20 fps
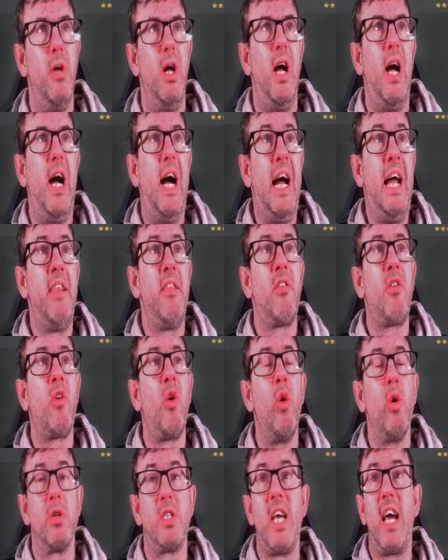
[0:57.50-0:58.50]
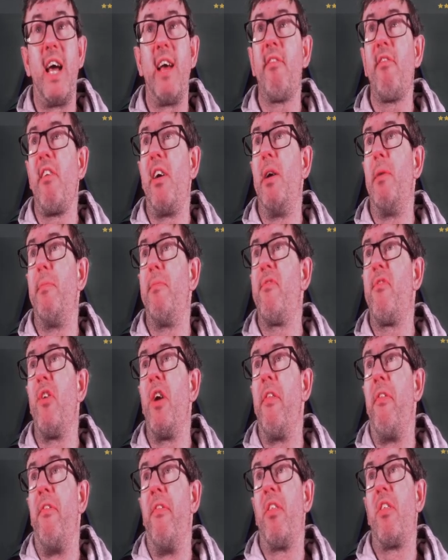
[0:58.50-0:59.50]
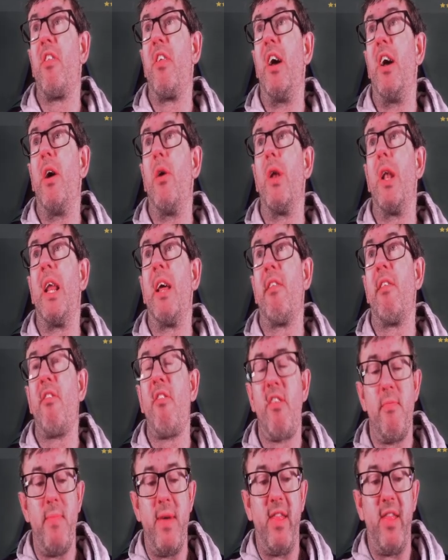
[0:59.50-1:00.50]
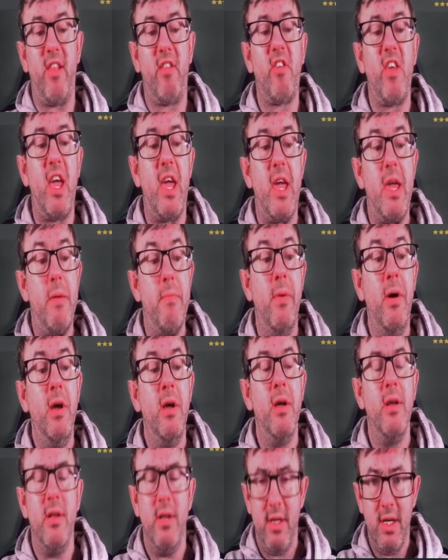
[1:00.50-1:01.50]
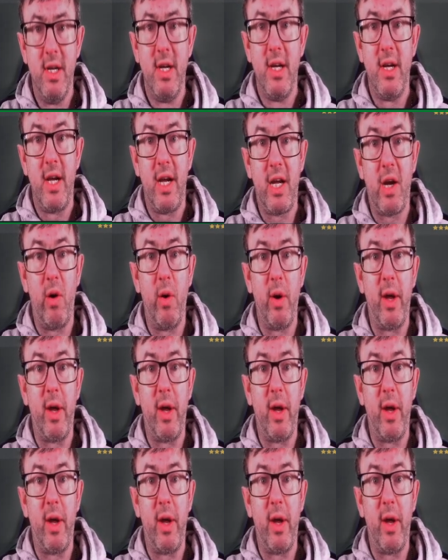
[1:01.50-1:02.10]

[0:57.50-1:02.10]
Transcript: and Cortez up front. So let's submit the team and go and